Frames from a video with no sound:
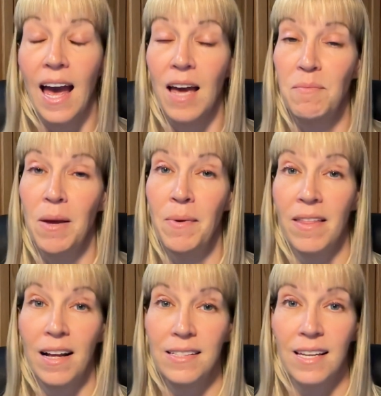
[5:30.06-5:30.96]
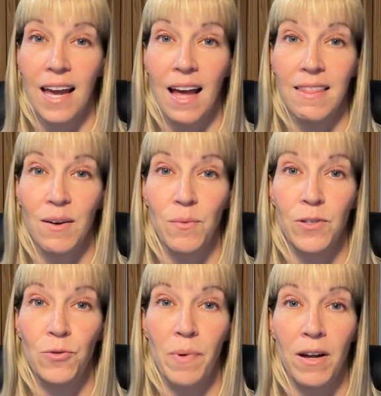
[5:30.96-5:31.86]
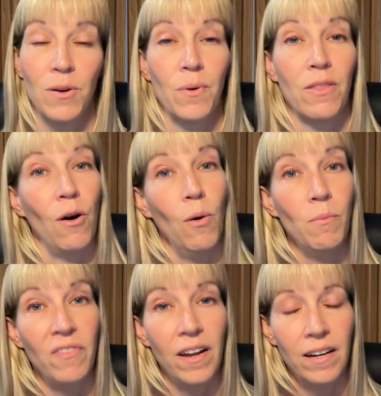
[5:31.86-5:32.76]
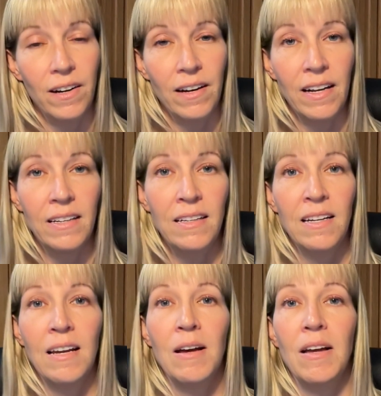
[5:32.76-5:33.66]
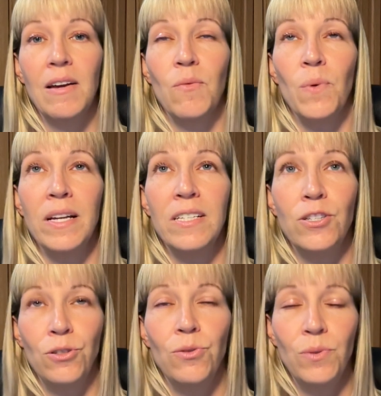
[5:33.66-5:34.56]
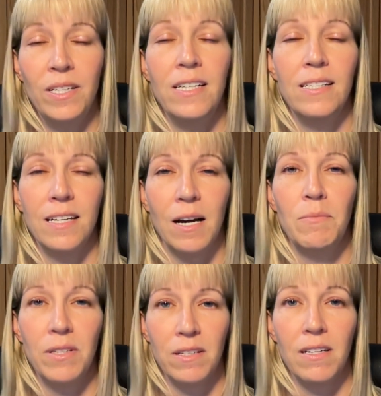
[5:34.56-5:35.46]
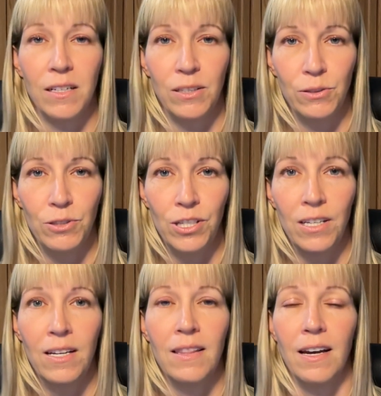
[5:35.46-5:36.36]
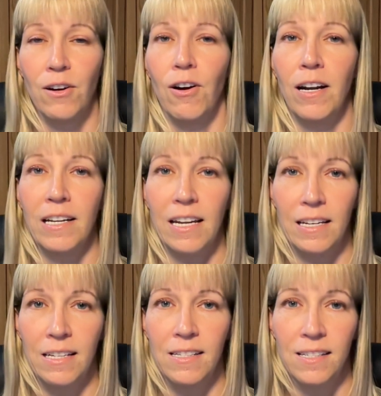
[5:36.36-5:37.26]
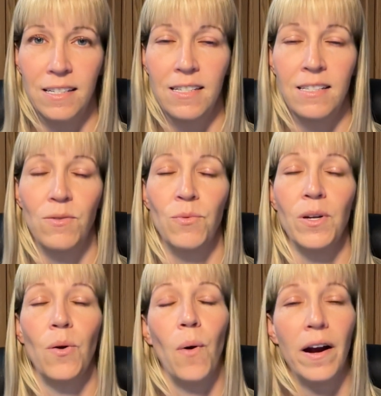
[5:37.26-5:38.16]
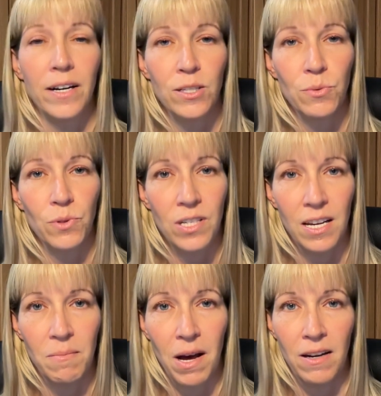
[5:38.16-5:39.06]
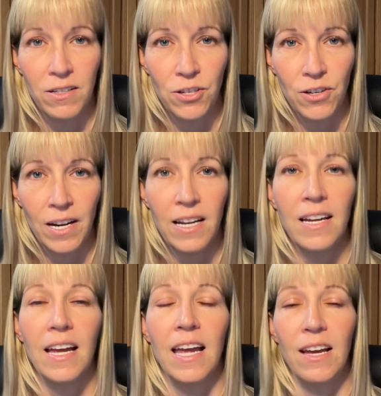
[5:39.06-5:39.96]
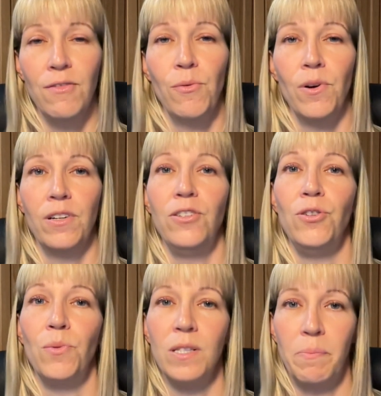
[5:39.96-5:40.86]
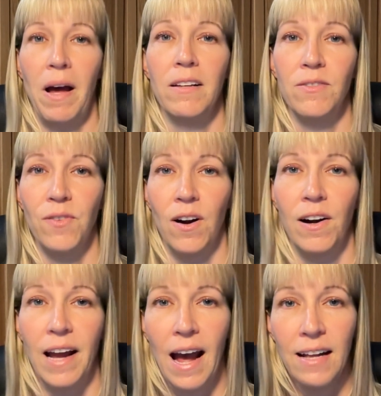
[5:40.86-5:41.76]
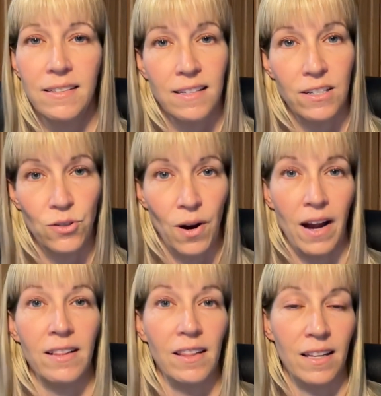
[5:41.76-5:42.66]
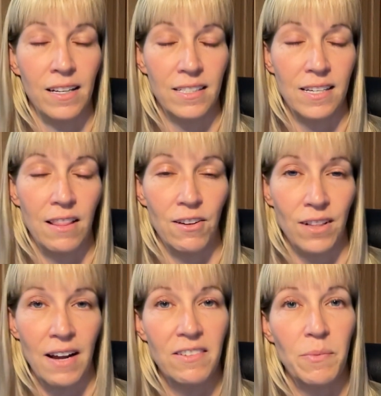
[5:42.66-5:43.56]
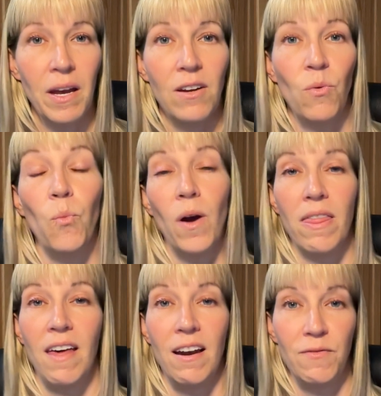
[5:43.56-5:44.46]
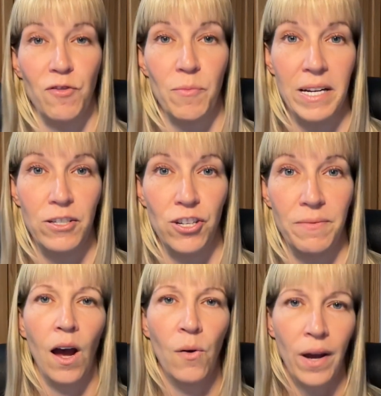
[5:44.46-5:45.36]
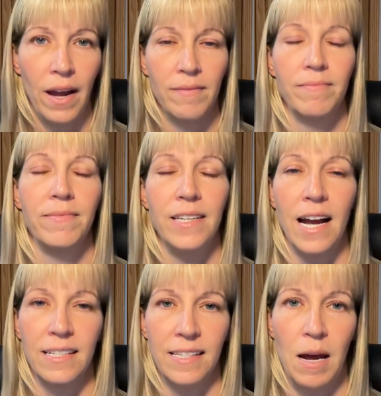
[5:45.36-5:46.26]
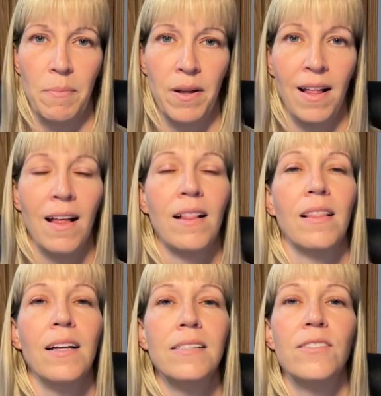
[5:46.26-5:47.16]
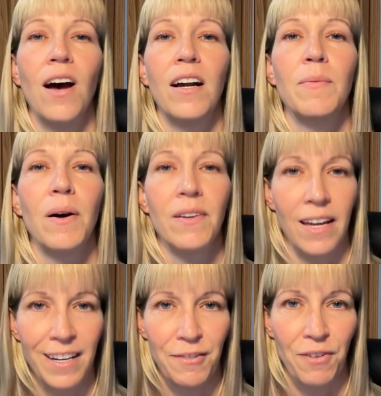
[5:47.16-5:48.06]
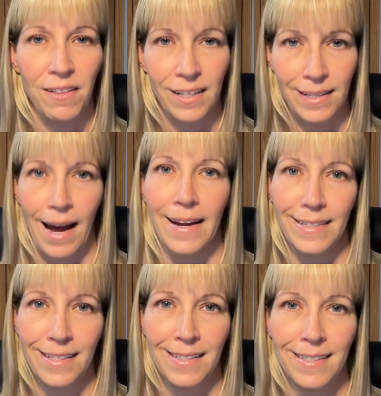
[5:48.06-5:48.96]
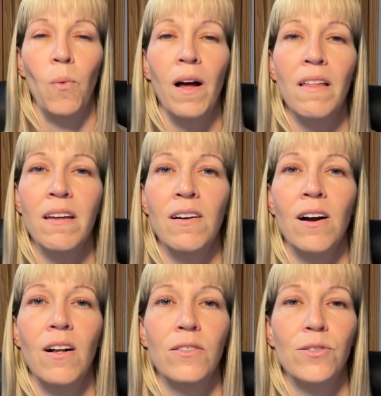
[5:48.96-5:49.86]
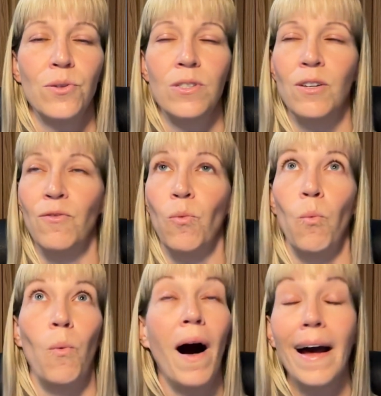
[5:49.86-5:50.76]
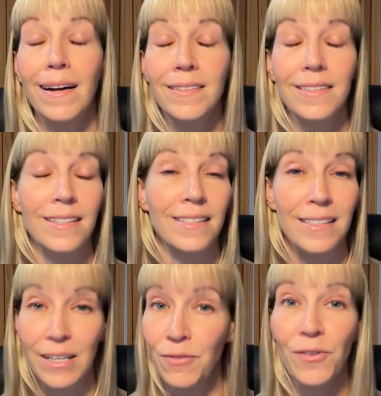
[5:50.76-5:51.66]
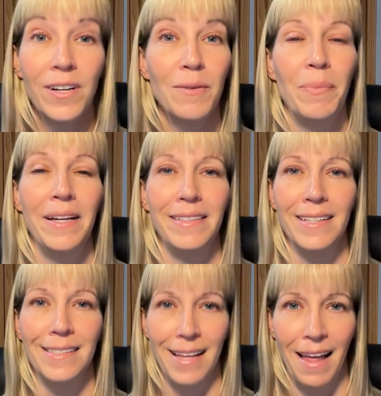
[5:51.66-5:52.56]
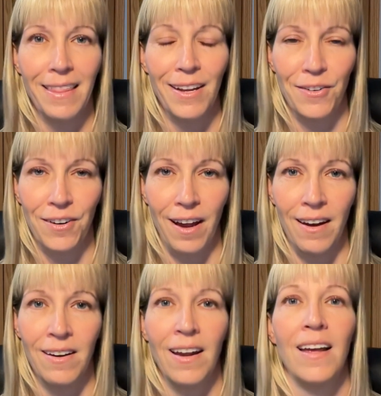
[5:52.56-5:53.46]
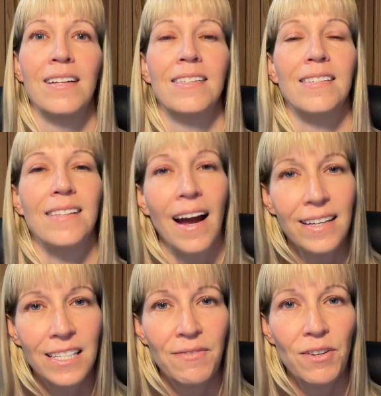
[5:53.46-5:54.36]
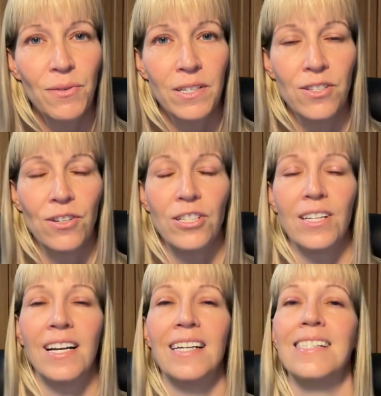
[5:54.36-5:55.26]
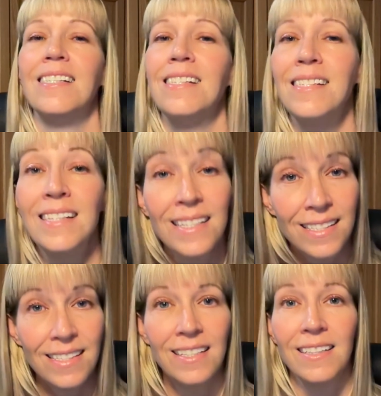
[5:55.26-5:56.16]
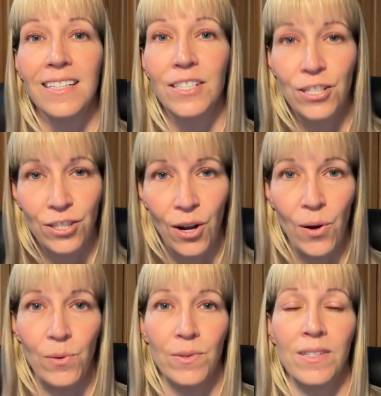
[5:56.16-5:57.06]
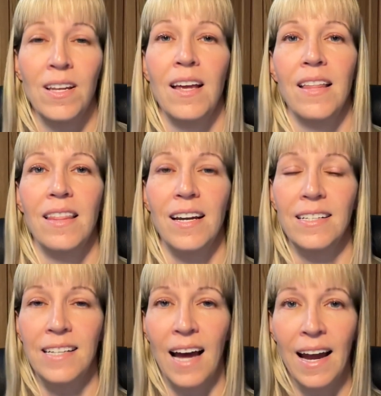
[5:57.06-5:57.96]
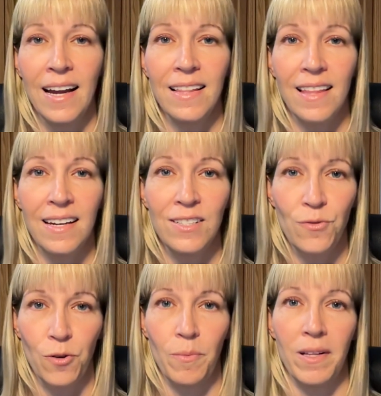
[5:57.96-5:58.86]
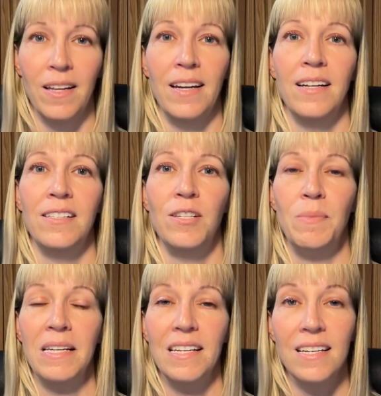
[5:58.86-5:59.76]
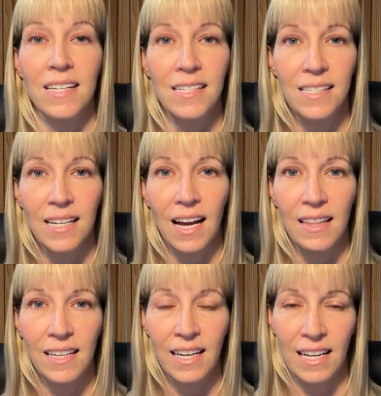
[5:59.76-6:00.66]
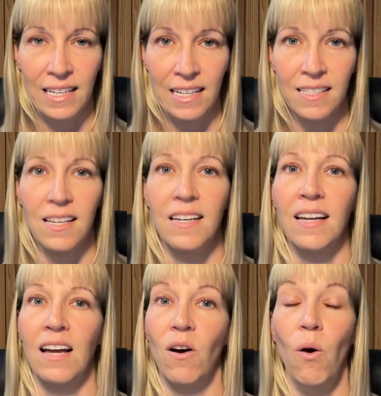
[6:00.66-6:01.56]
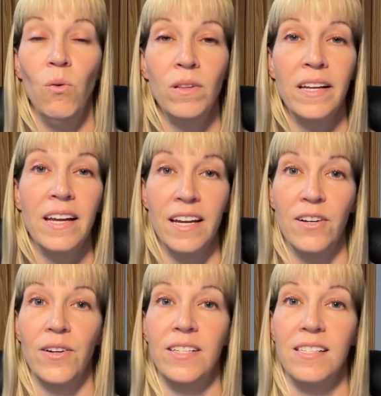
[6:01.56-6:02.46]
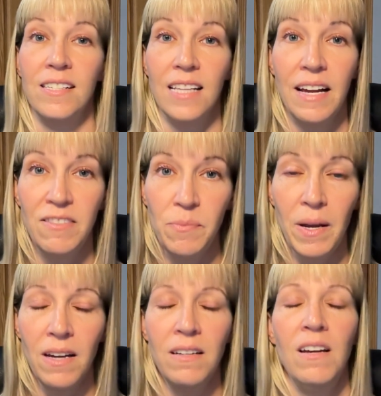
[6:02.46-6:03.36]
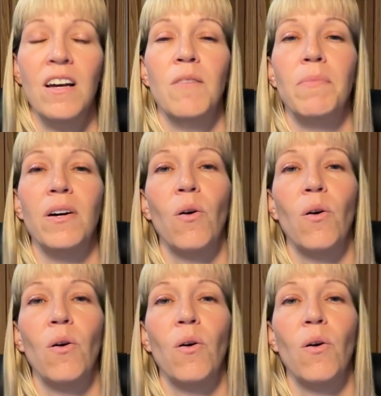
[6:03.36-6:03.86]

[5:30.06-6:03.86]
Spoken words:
and maybe that's a cat that would do better with a home veterinarian, we do need to come to the conclusion that chronic kidney disease requires routine monitoring if we're going to do what's best for our cats and try and extend their lifespan with that information. Okay, next up, let's talk about a kidney-friendly diet. While there are all sorts of wild and differing opinions on the internet, scientific research consistently shows that a diet that is formulated to be easy on the kidneys not only increases lifespan, but